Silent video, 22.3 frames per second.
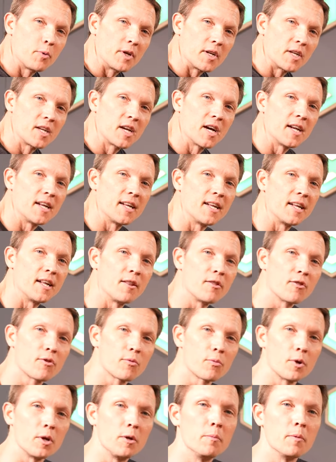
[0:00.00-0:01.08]
but cut it in
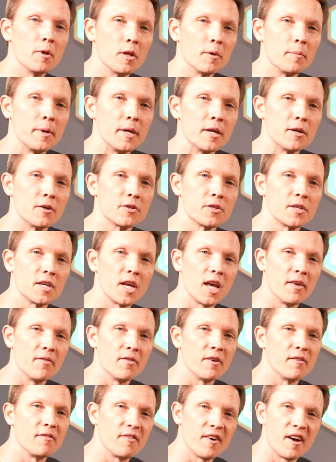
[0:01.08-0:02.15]
three millimeters and
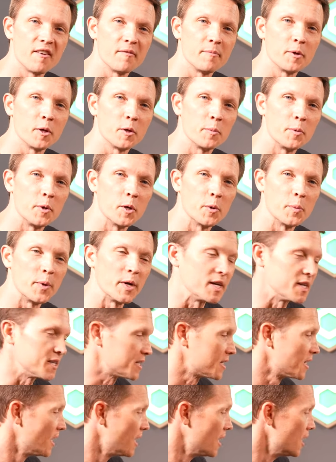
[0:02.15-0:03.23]
gave it a five millimeter
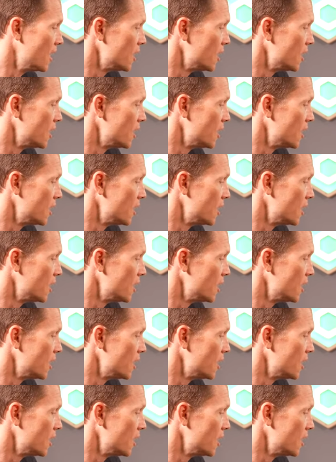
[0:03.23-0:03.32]
base.